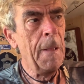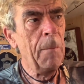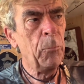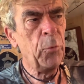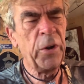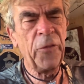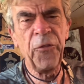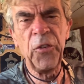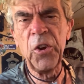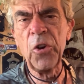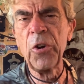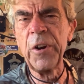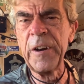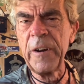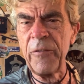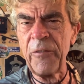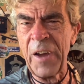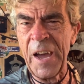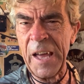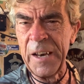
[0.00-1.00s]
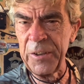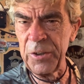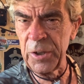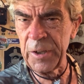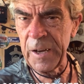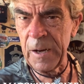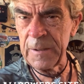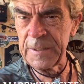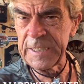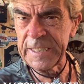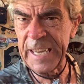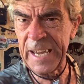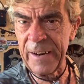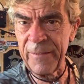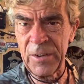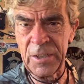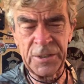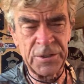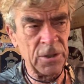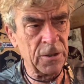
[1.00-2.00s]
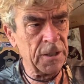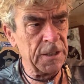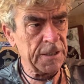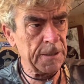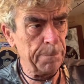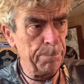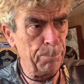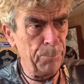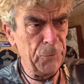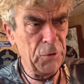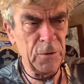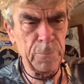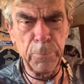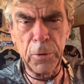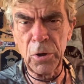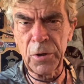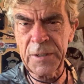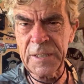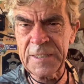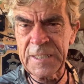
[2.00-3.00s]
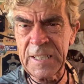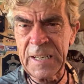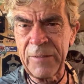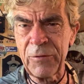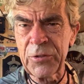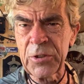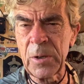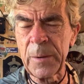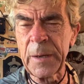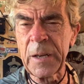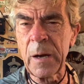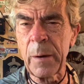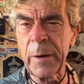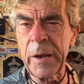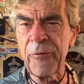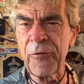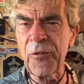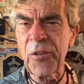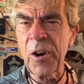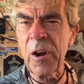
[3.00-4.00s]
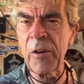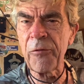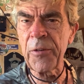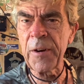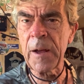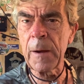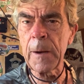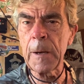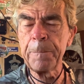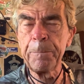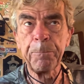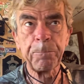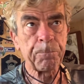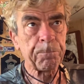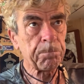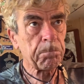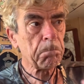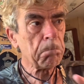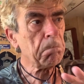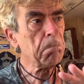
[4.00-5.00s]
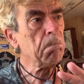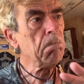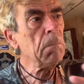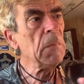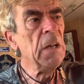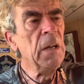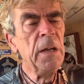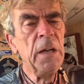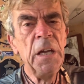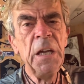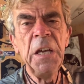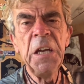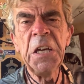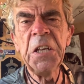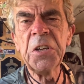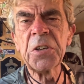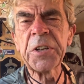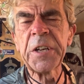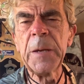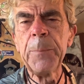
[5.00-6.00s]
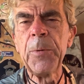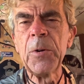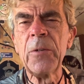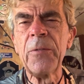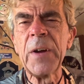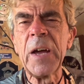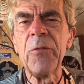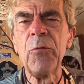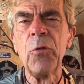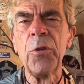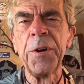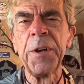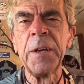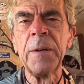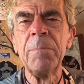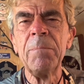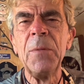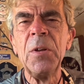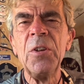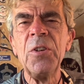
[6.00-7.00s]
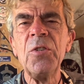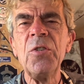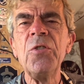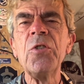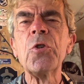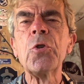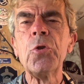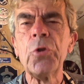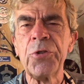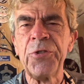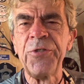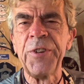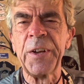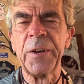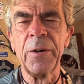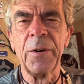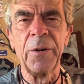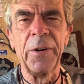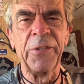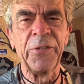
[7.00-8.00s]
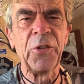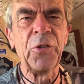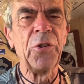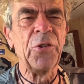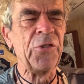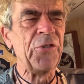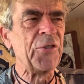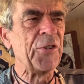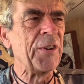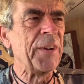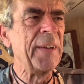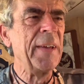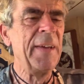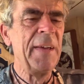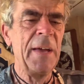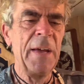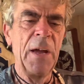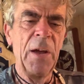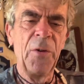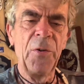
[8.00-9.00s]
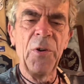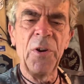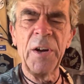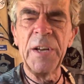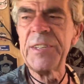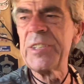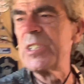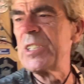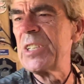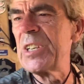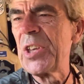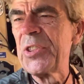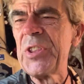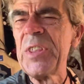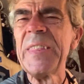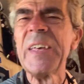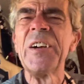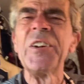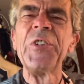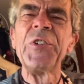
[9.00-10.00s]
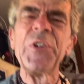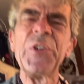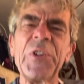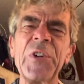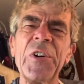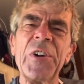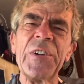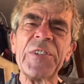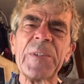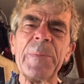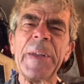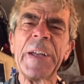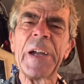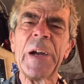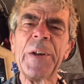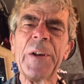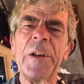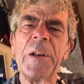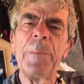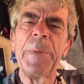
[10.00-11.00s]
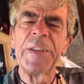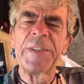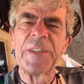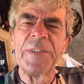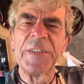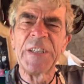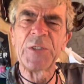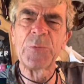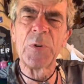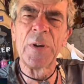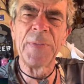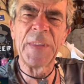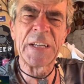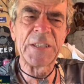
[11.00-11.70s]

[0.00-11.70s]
But if you're in a van and you're going to caravan sites, just plug this in every time you go in for half an hour, and it'll keep your van running. Cushy, guys, cushy. Right, I think that'll do, guys. I've been going on a bit on this one.